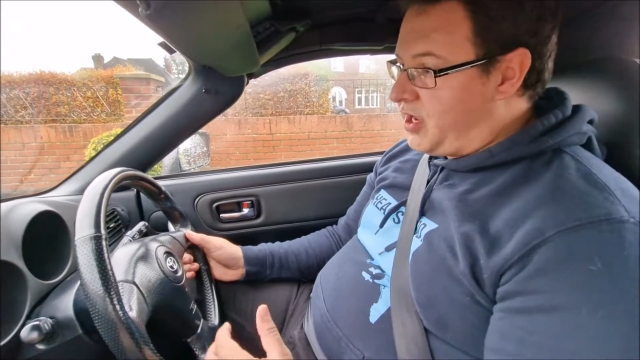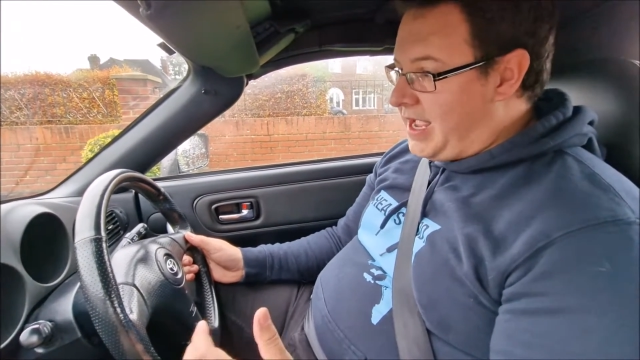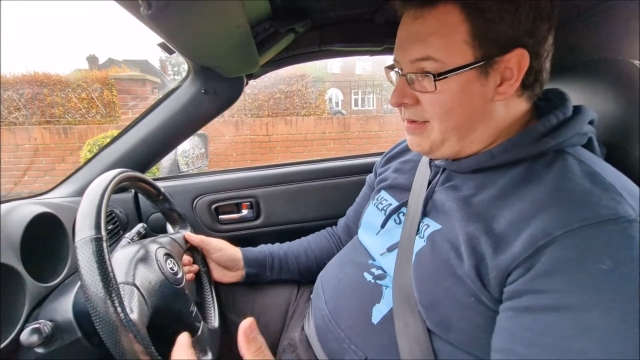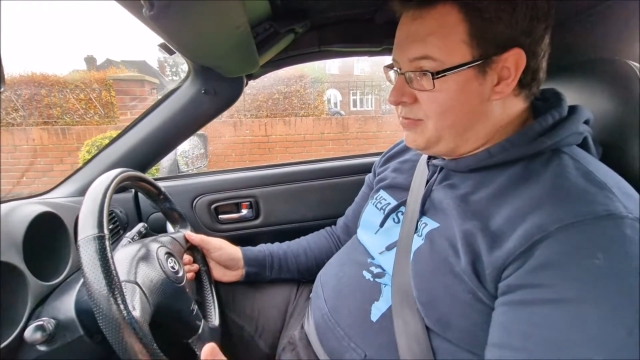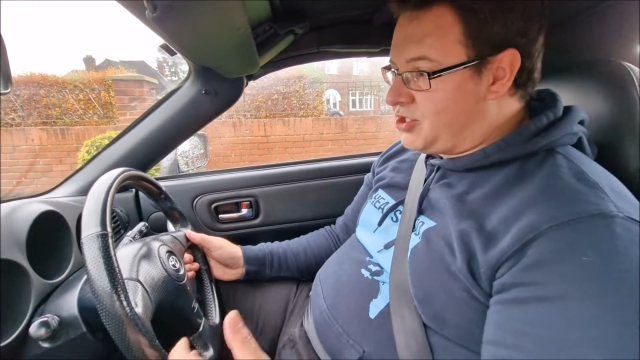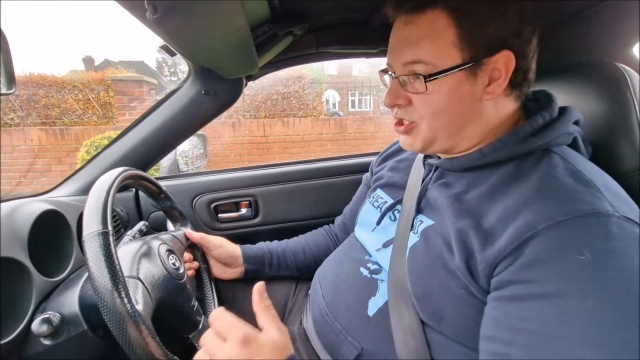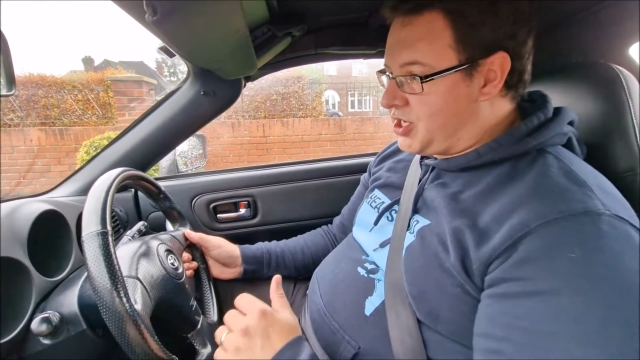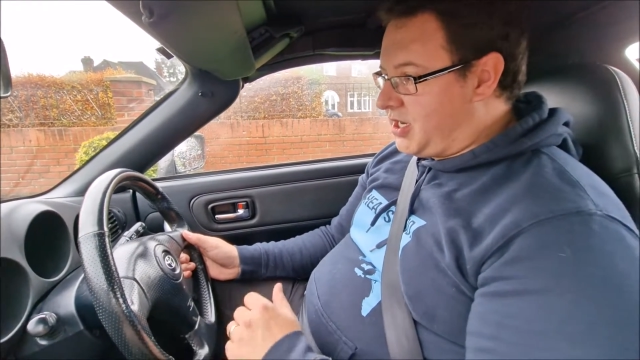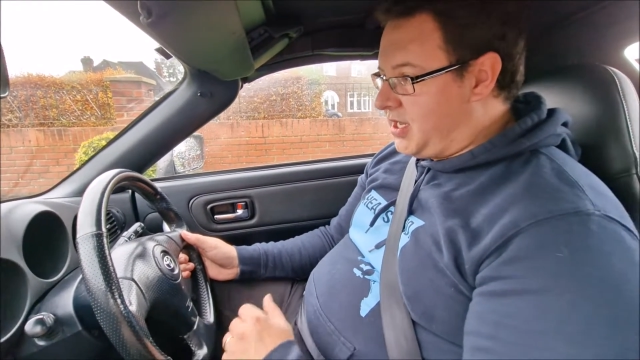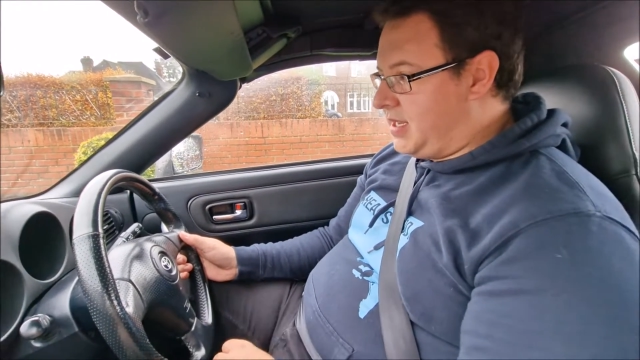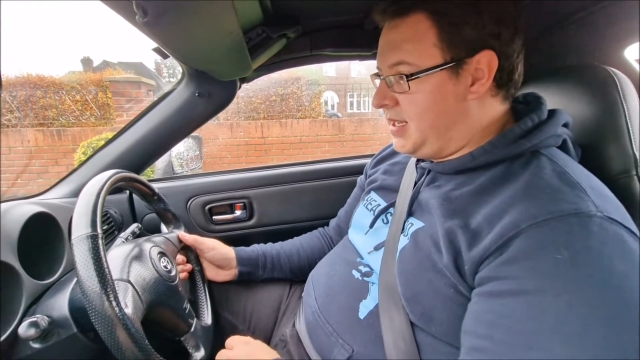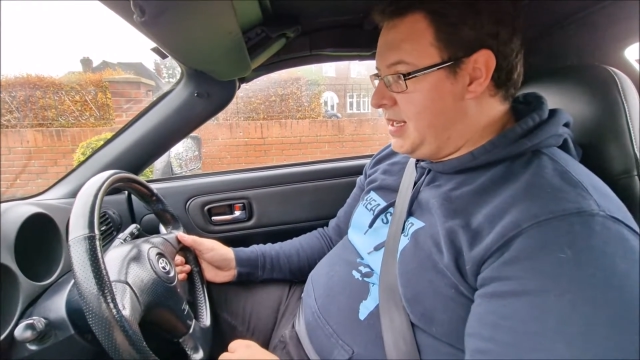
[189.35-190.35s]
I am just
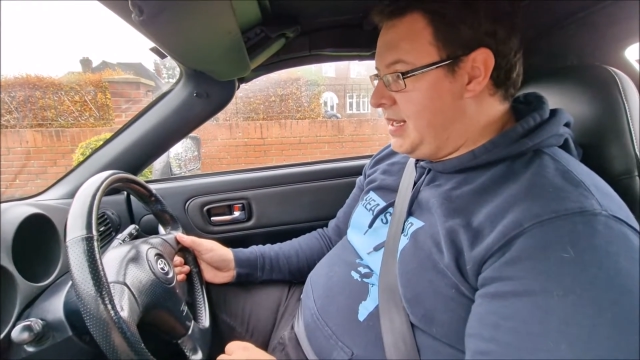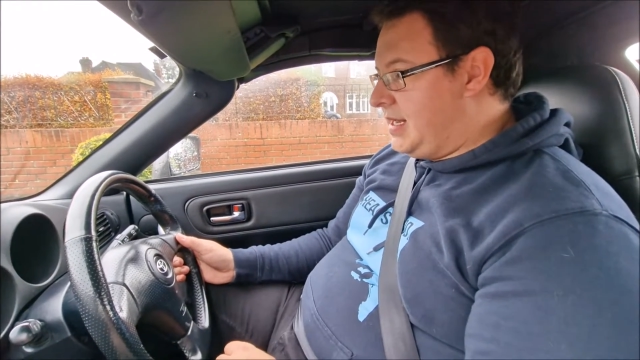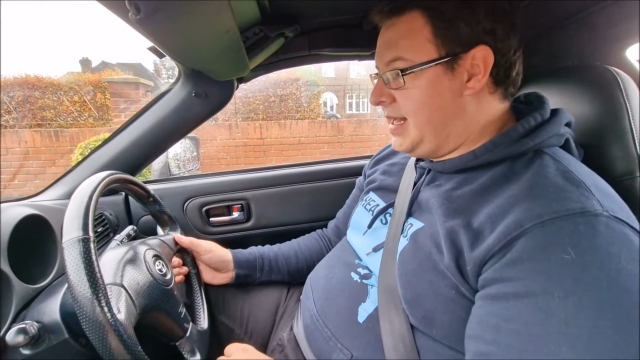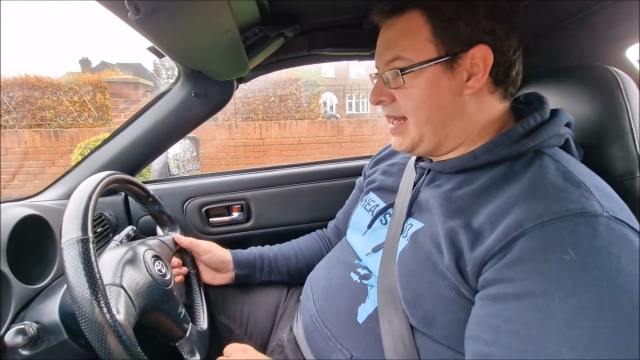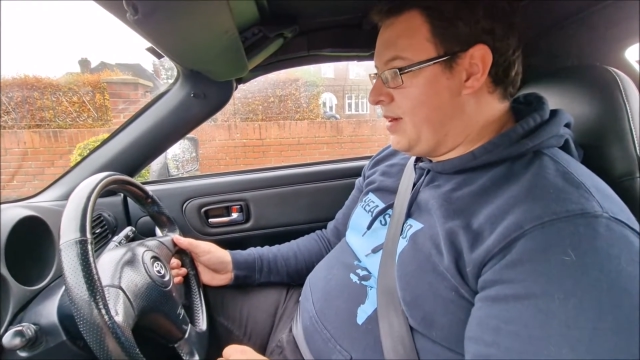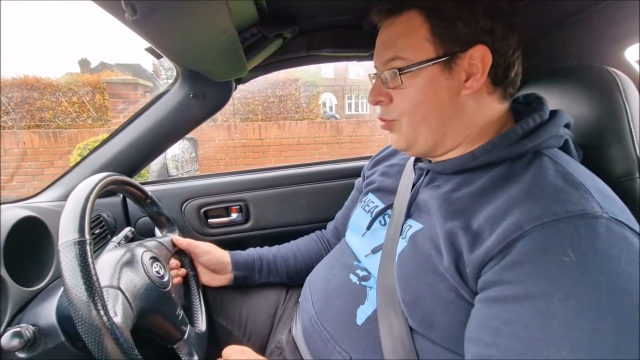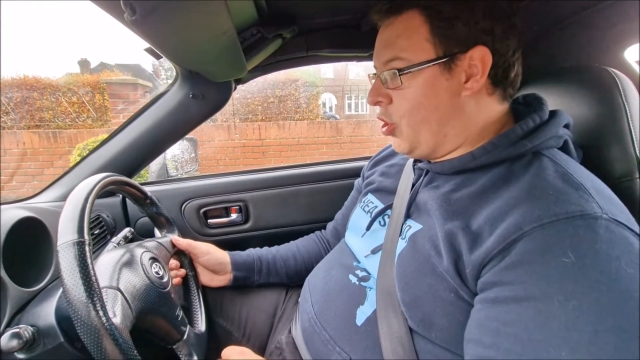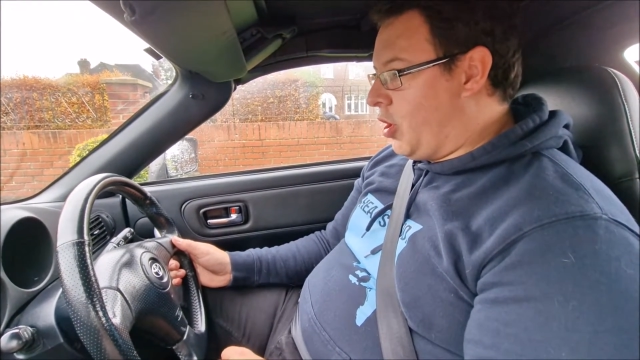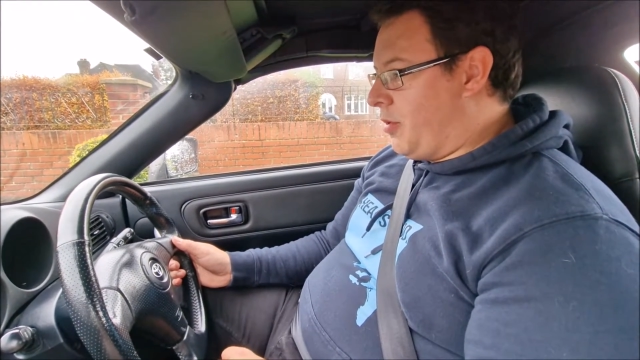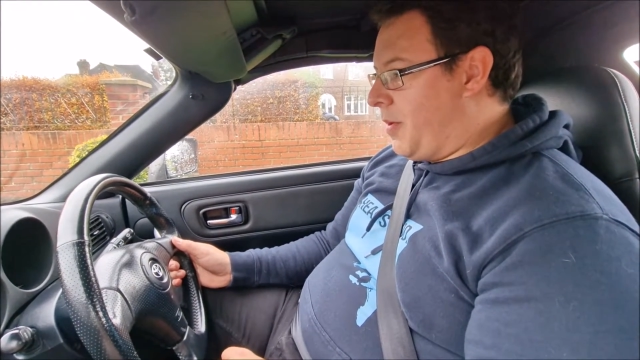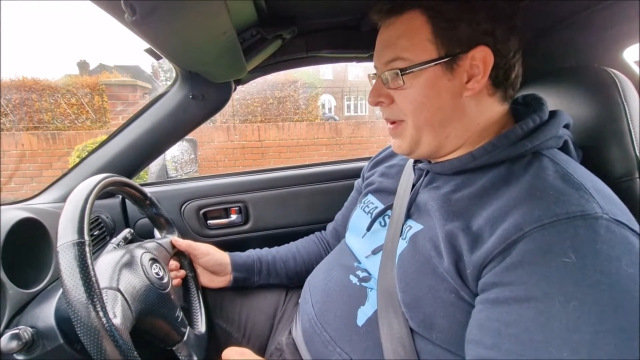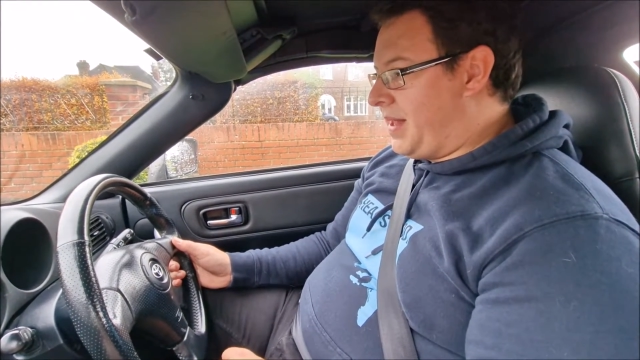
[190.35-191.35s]
going to let it
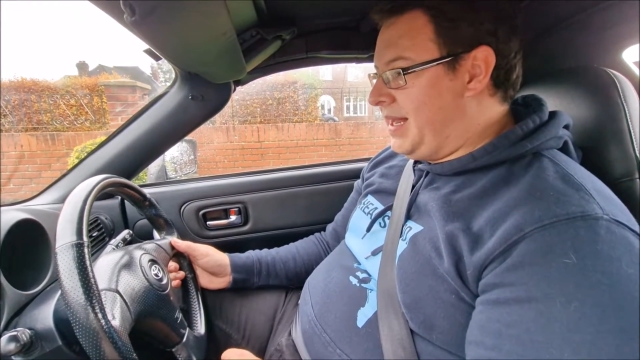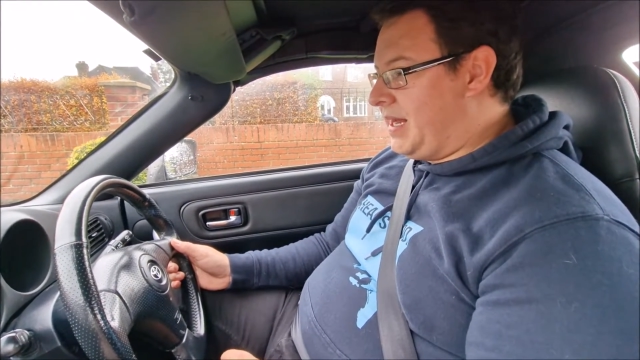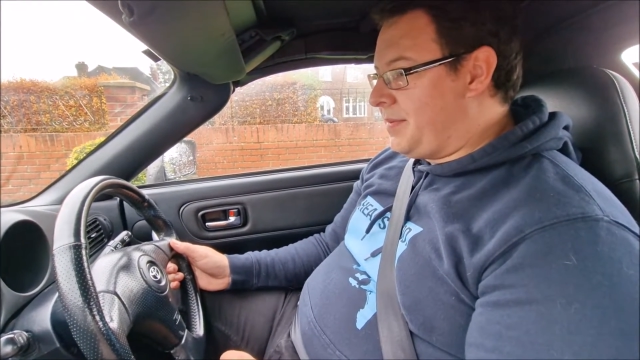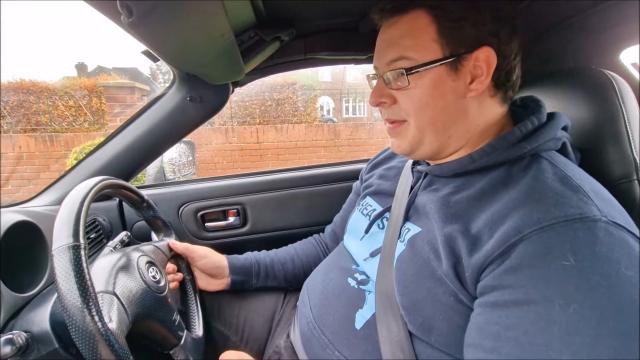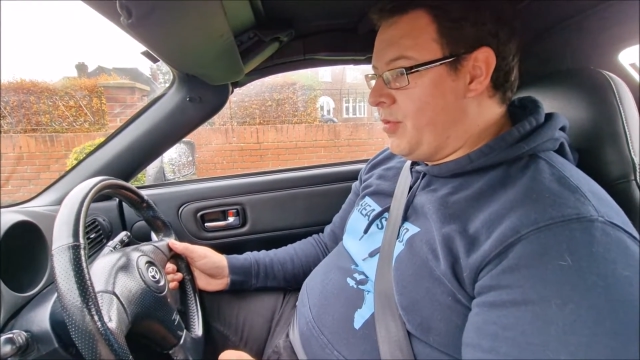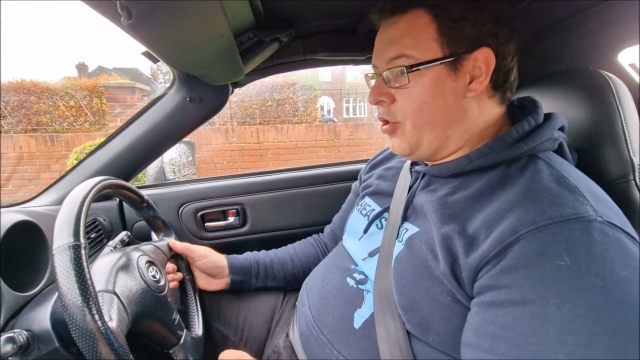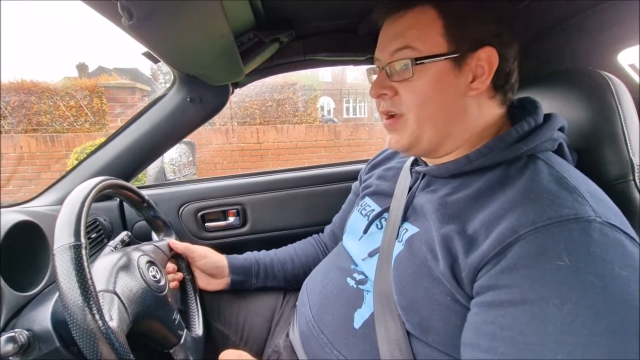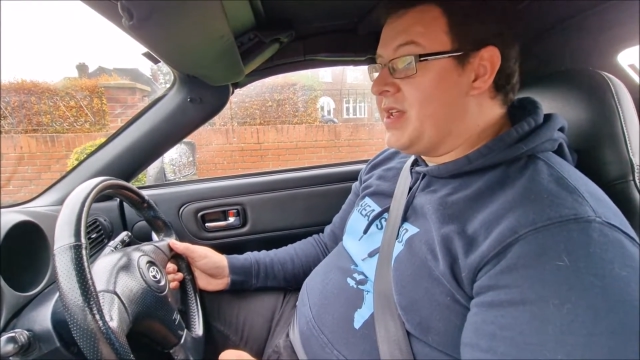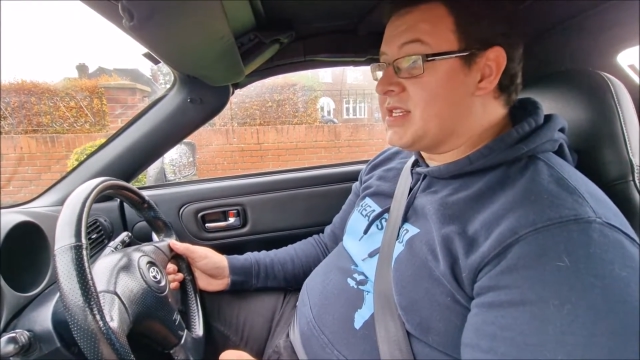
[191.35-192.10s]
warm up a little bit more.